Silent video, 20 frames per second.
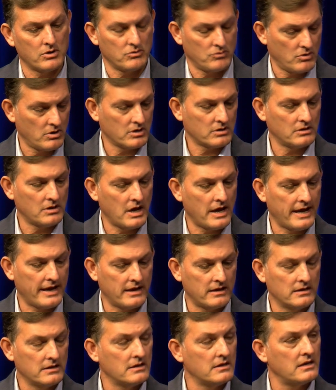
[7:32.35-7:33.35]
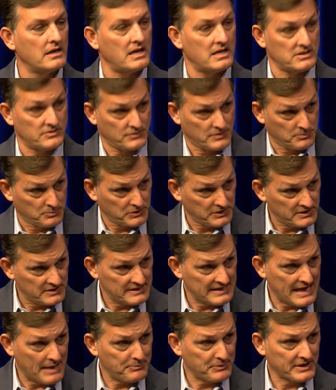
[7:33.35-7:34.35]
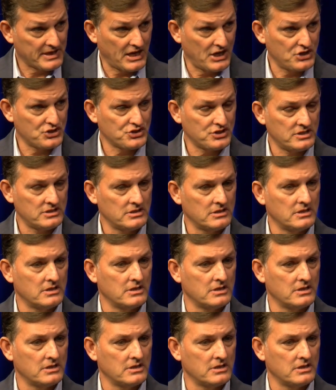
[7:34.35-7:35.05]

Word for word: or a client has completed an application,